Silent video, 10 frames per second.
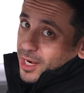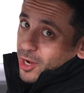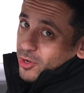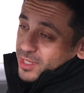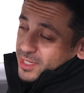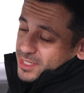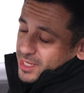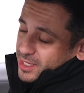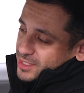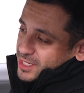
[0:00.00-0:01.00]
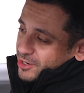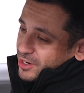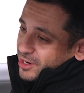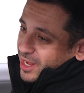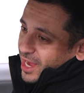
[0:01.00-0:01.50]
Now in the
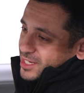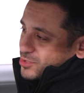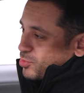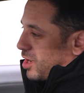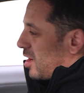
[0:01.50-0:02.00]
interior, guys, we